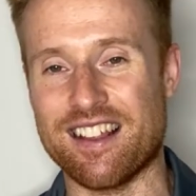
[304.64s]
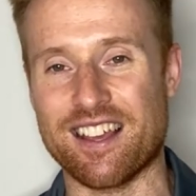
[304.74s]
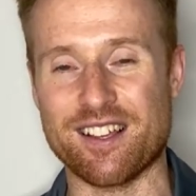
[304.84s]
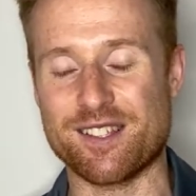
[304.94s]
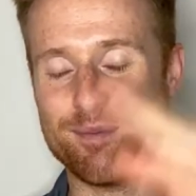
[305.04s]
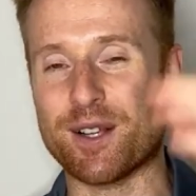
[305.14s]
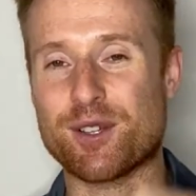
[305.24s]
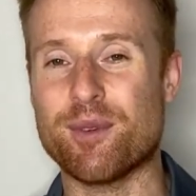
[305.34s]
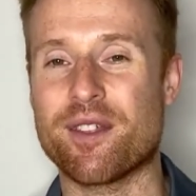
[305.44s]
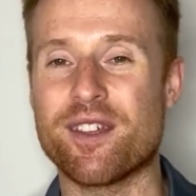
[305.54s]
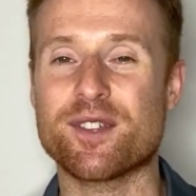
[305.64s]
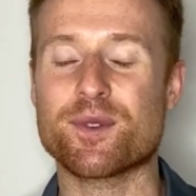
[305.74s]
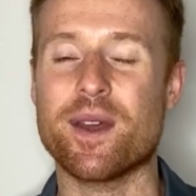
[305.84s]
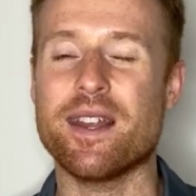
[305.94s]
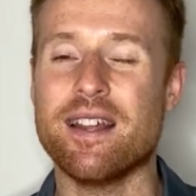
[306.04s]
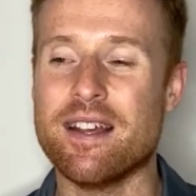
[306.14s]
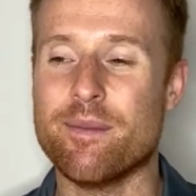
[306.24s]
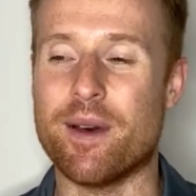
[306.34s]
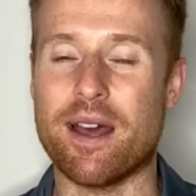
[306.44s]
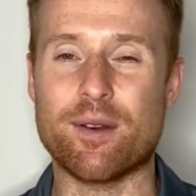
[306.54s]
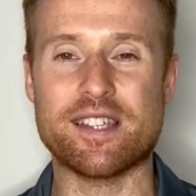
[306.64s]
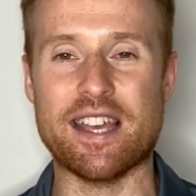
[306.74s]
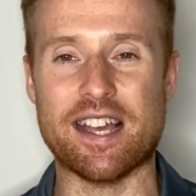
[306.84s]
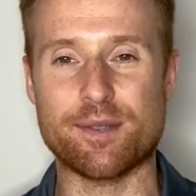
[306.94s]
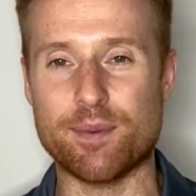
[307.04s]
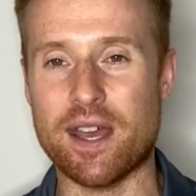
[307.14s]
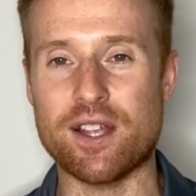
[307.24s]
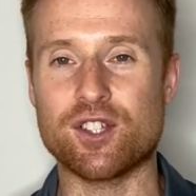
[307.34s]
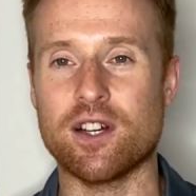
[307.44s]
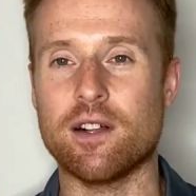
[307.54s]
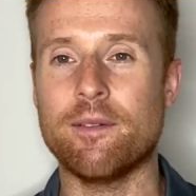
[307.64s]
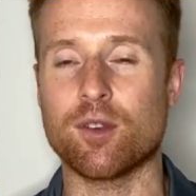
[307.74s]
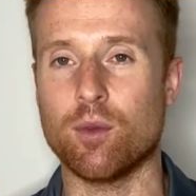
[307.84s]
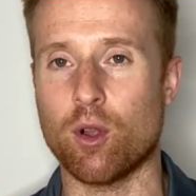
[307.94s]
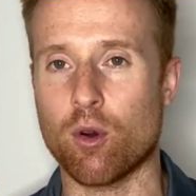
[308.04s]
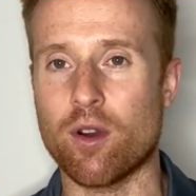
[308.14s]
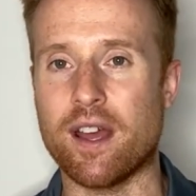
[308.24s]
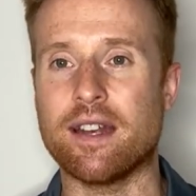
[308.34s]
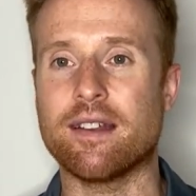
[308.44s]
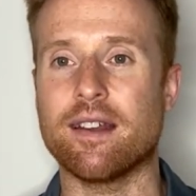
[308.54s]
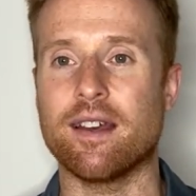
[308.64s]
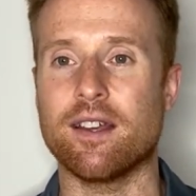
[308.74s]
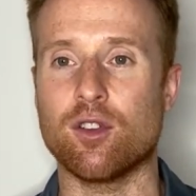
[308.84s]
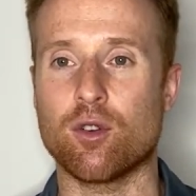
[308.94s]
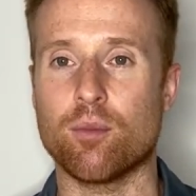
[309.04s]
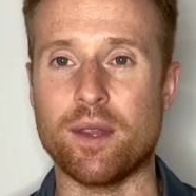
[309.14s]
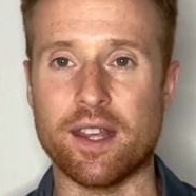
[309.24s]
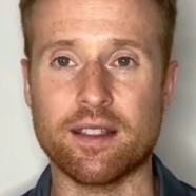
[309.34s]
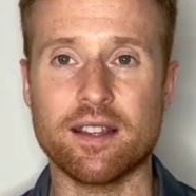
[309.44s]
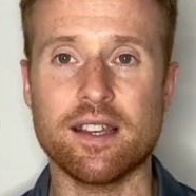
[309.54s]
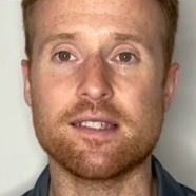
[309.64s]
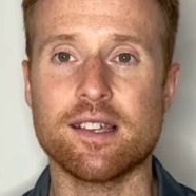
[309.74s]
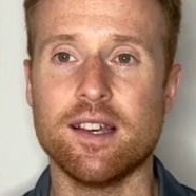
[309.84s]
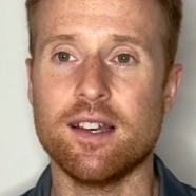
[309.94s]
like a spectrum of things, right? But I would say SPHL, some lower end European leagues.